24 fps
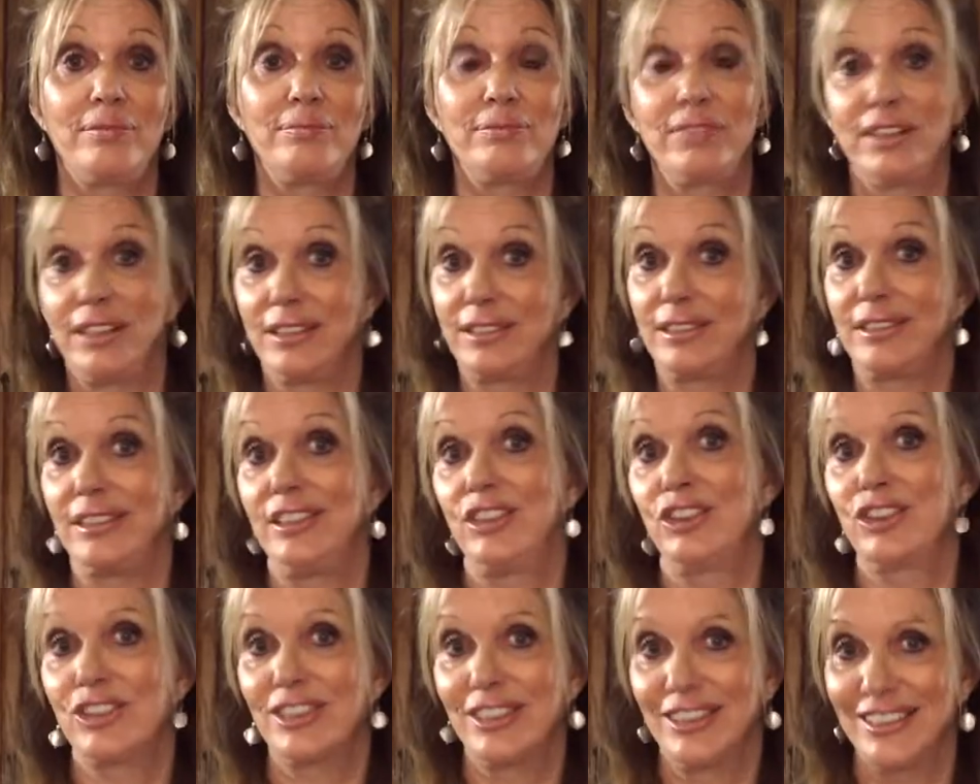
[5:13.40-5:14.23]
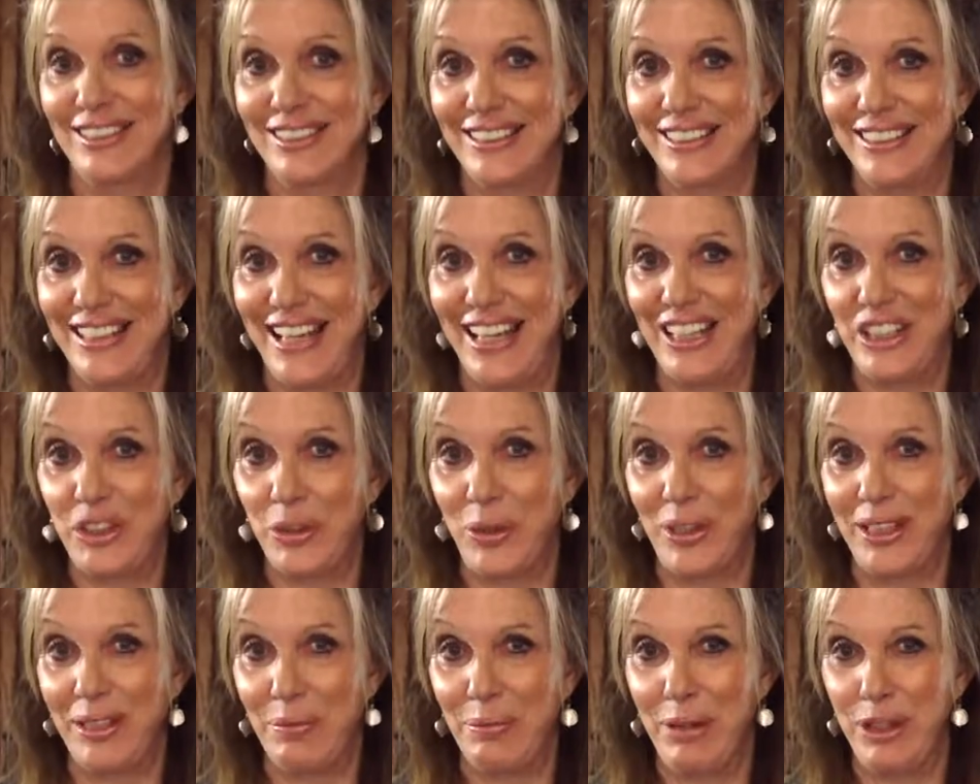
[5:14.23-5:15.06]
it's Senior Citizen Day, so
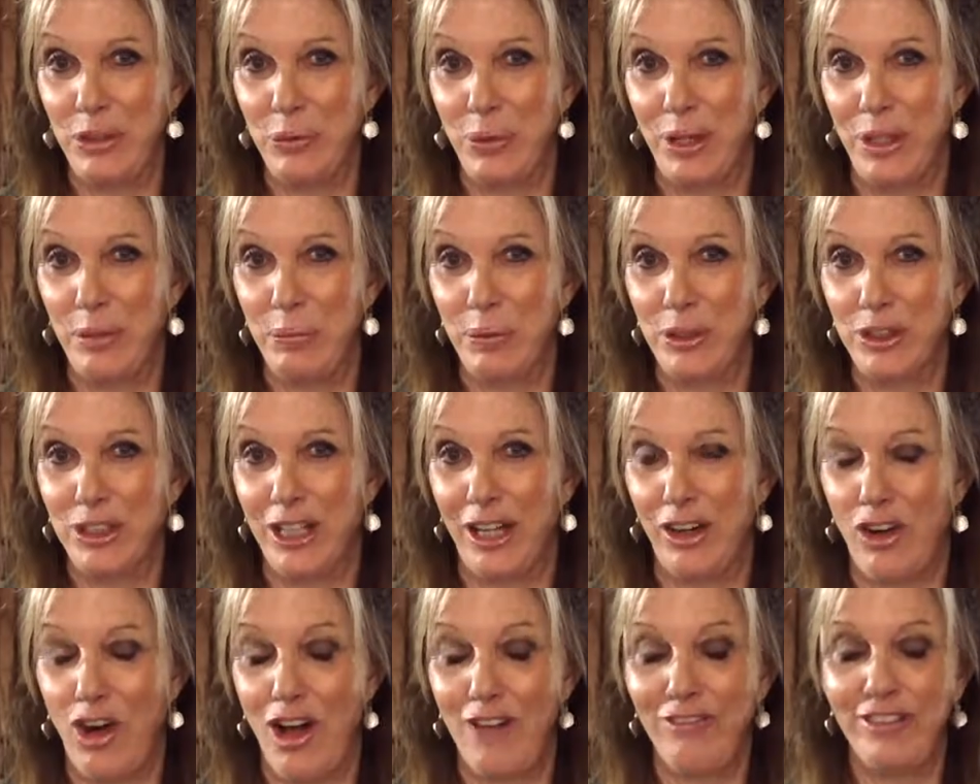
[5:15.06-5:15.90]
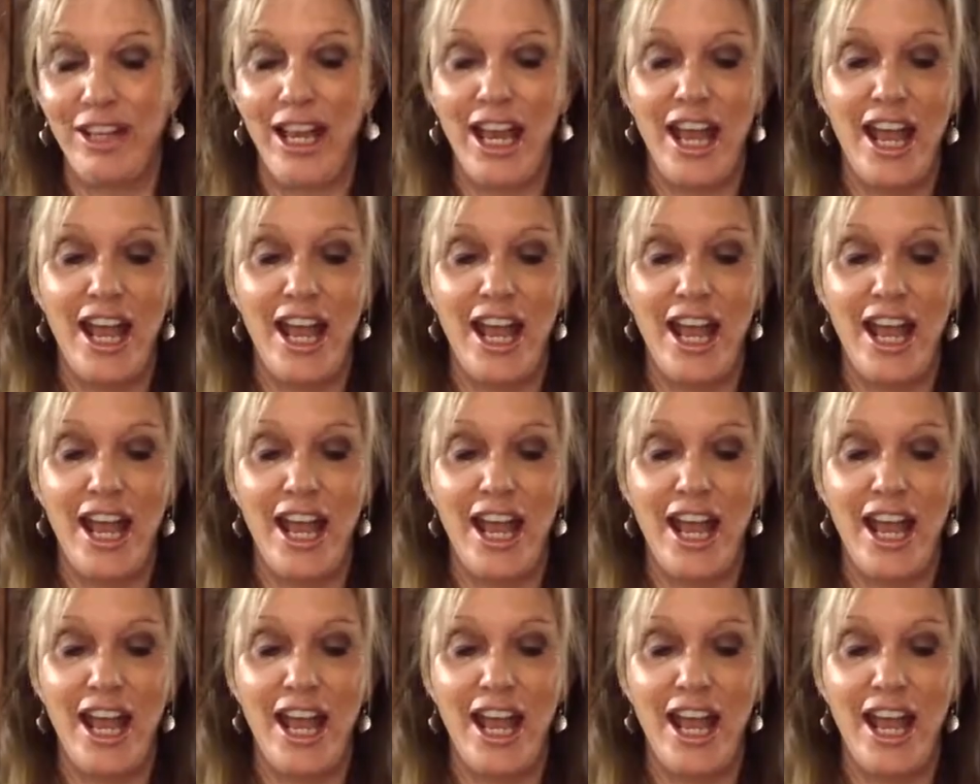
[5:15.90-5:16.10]
I get my 20% off.